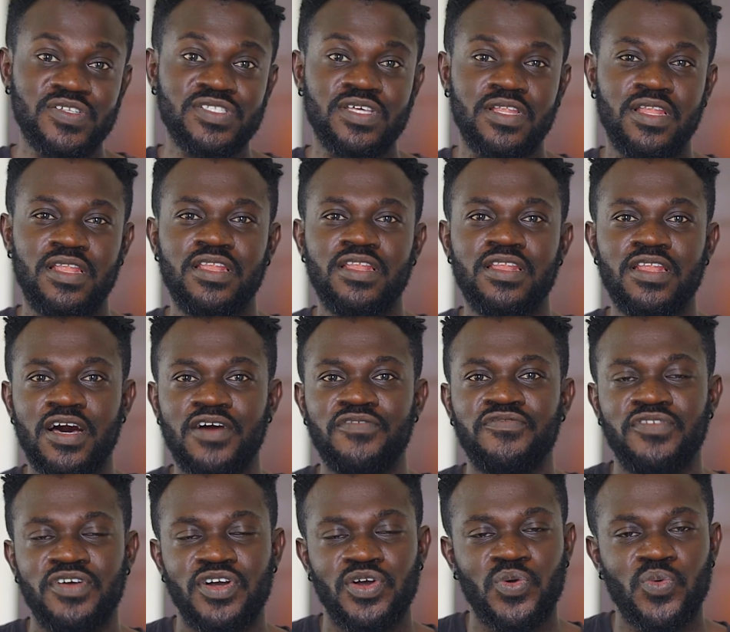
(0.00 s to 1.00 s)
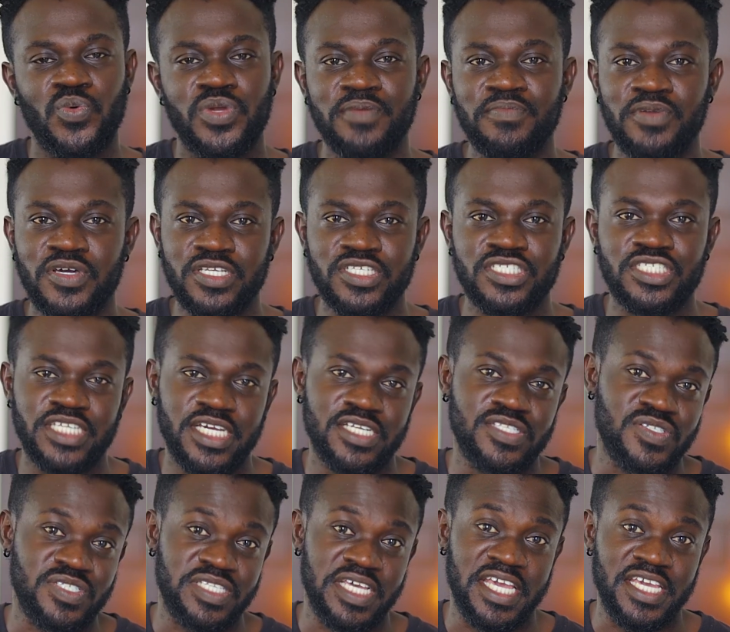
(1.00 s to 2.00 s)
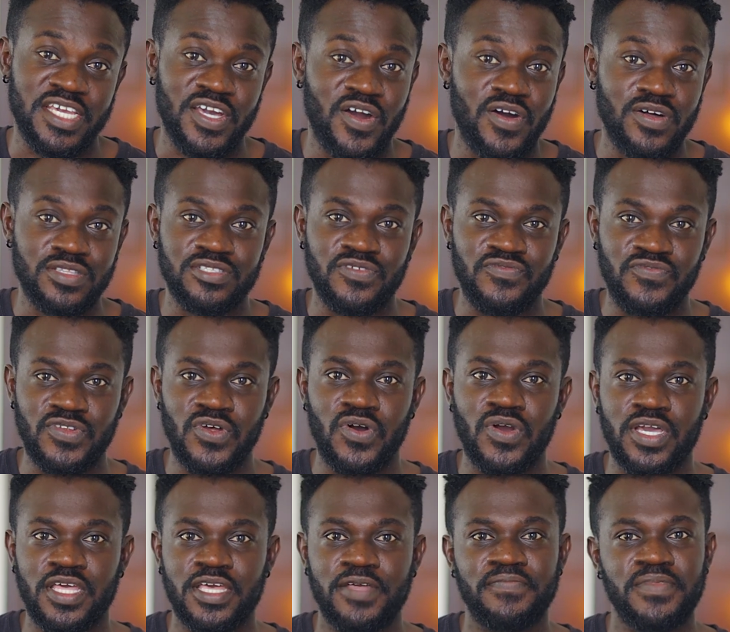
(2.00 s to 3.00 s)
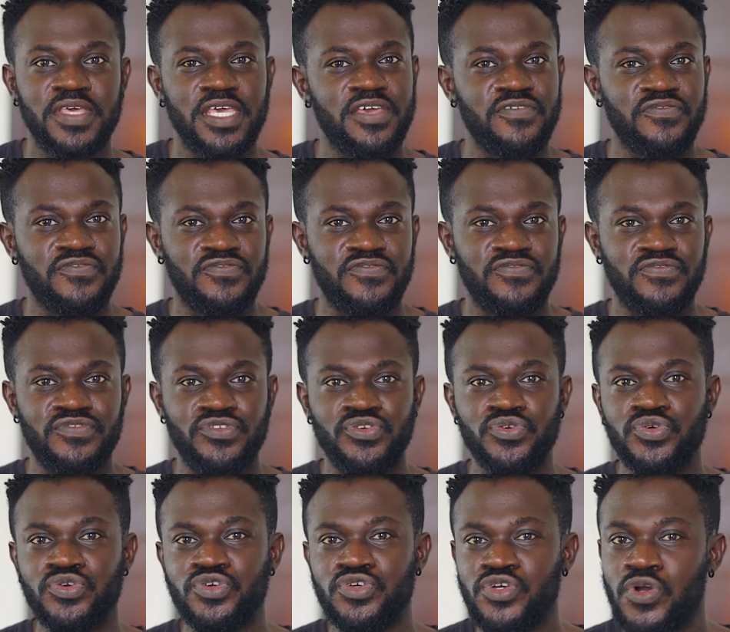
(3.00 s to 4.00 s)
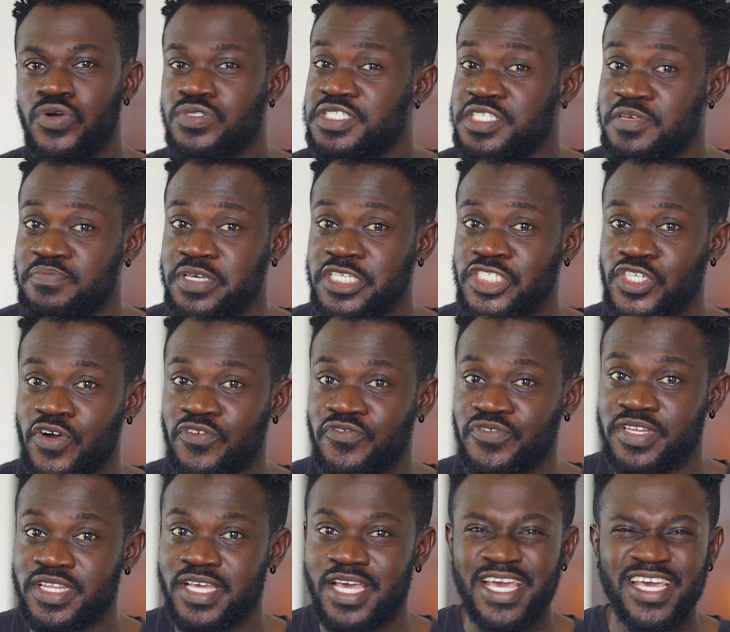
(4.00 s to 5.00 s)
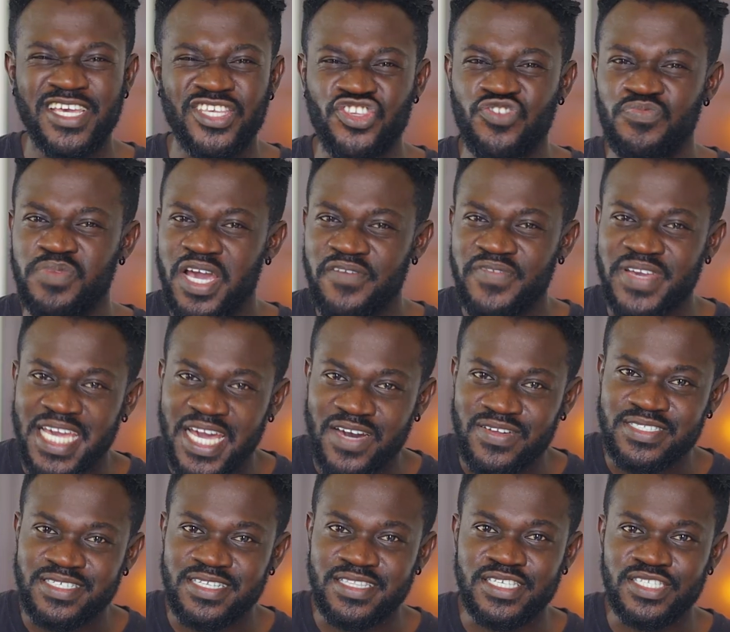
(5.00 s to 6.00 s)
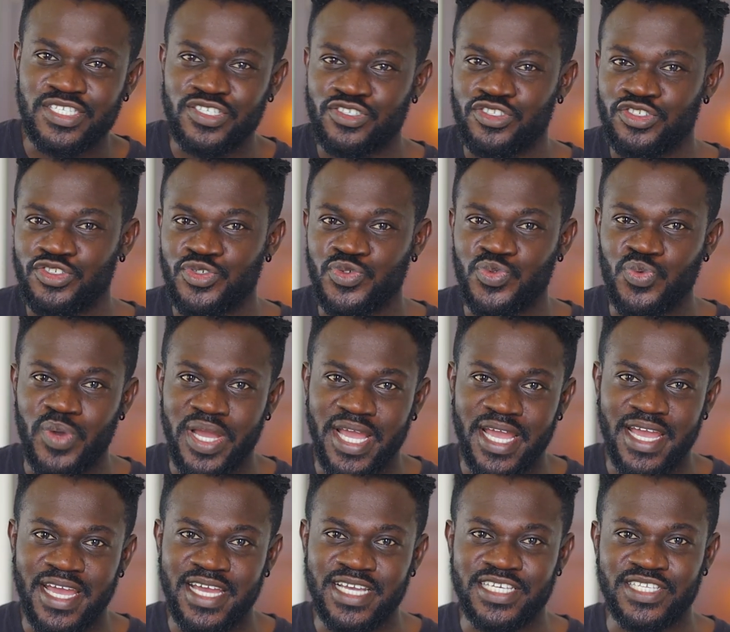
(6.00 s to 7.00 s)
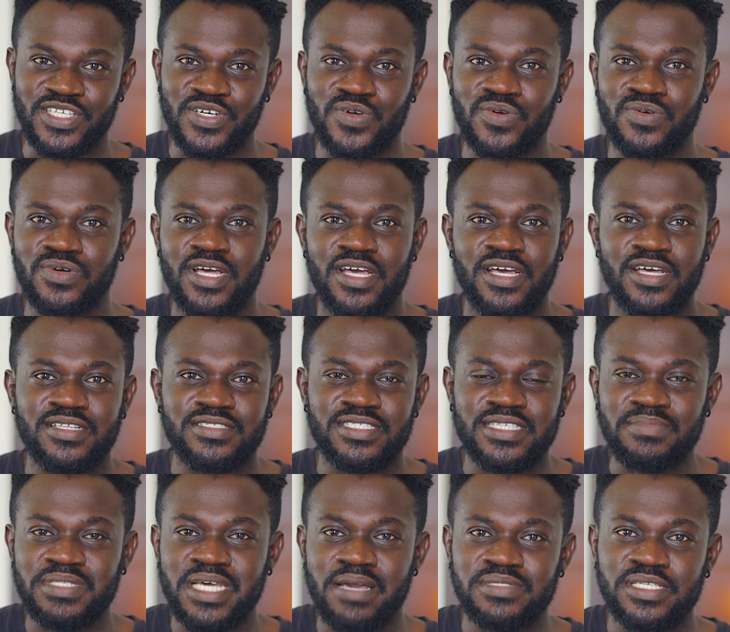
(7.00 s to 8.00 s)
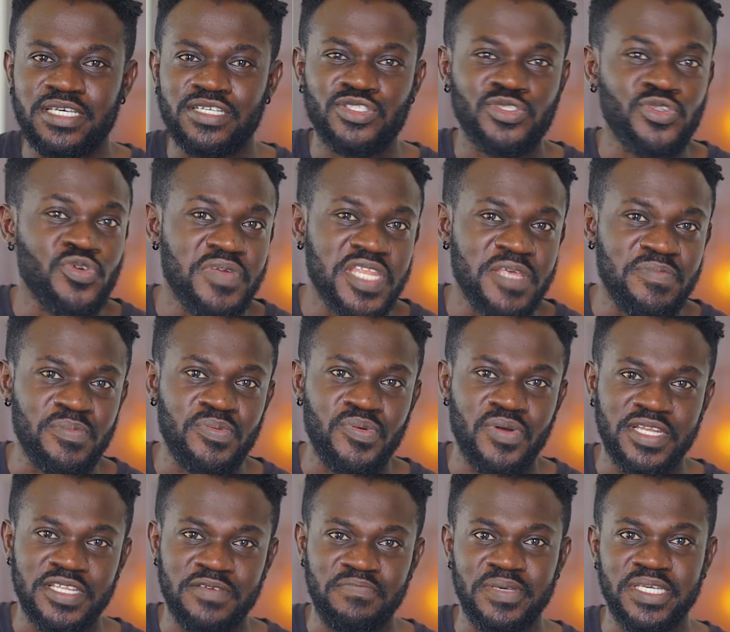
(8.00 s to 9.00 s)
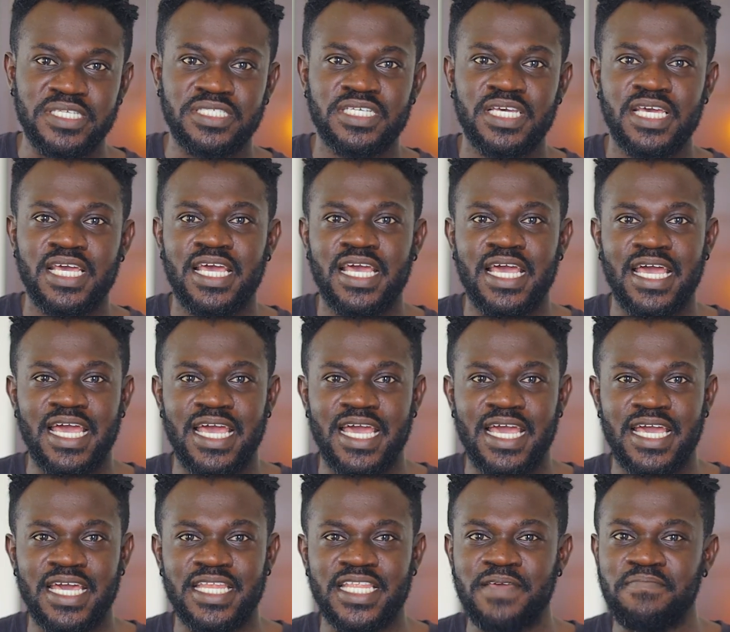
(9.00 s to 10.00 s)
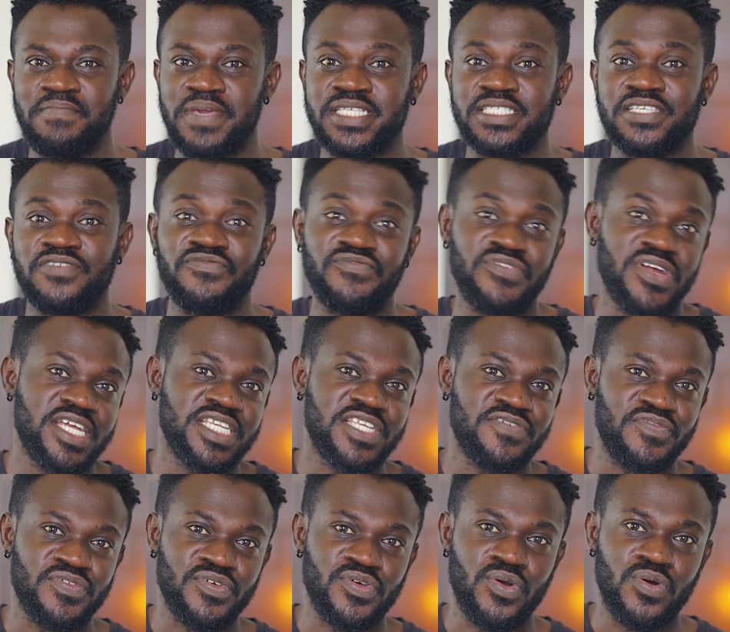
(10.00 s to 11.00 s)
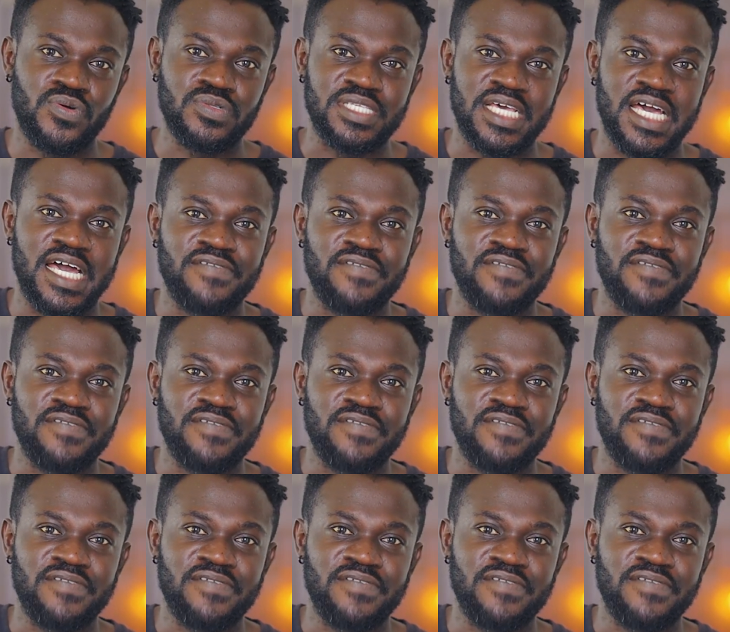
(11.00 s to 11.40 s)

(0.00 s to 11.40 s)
going to love what I'm going to share today on the vlog. If you go to the beach often, you may have encountered this issue where, you know, sometimes there are too many people at the beach and it makes it very difficult to